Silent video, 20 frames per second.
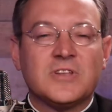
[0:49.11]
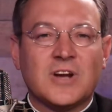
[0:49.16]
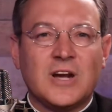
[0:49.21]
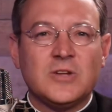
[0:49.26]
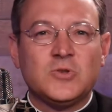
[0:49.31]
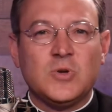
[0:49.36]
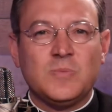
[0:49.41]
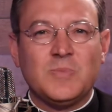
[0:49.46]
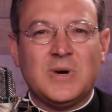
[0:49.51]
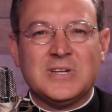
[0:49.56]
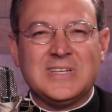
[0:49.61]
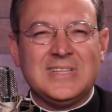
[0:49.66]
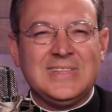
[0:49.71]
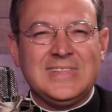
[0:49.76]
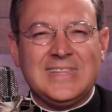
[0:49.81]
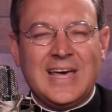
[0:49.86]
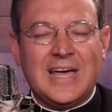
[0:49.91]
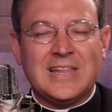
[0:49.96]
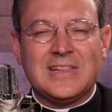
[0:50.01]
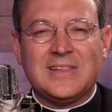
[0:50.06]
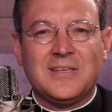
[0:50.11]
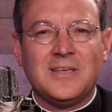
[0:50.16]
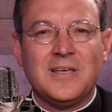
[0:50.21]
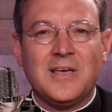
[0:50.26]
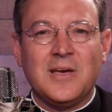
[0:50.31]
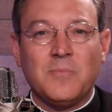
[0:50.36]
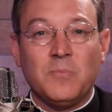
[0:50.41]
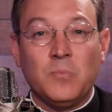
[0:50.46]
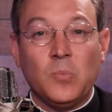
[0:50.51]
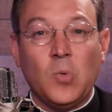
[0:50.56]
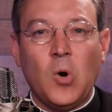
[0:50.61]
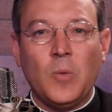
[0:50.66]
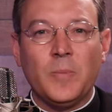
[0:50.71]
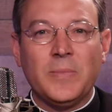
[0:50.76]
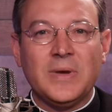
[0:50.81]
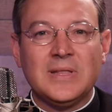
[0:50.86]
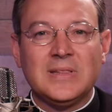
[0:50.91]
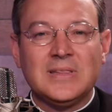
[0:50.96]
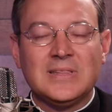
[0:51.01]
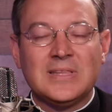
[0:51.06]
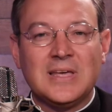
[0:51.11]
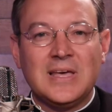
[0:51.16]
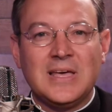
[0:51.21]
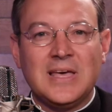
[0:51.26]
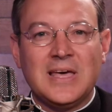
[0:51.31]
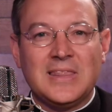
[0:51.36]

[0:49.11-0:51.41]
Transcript: Try to imagine that moment